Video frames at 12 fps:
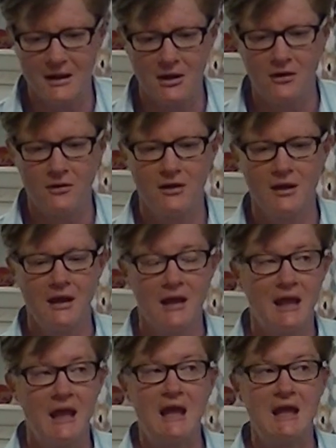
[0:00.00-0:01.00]
I go,
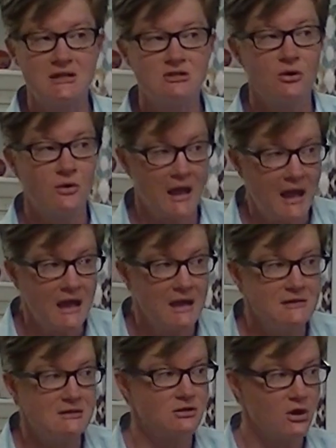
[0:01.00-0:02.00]
it's okay
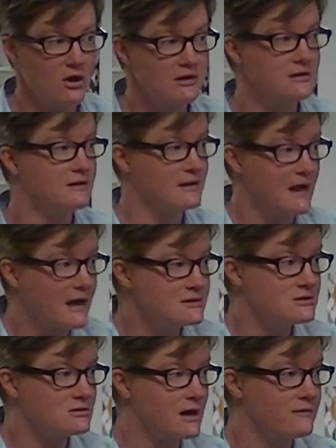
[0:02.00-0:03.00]
to talk to the taxi
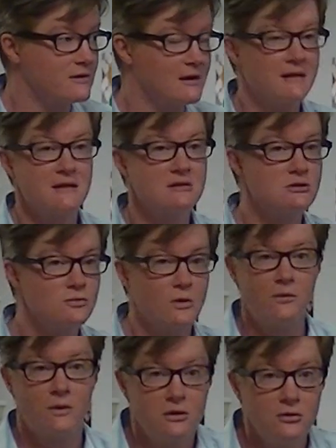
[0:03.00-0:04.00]
driver like this is what
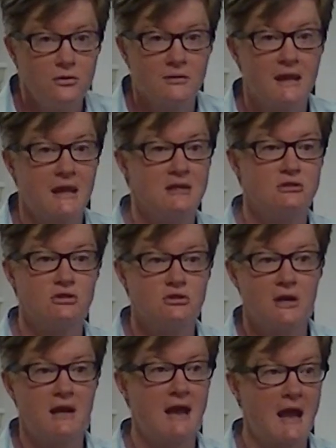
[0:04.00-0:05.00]
we do. Like he's just
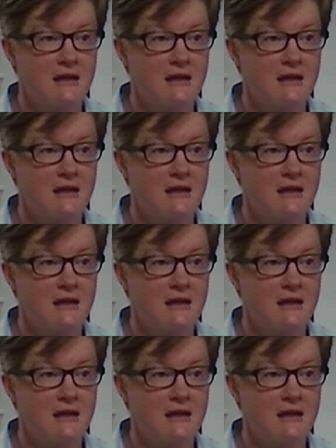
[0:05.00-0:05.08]
trying to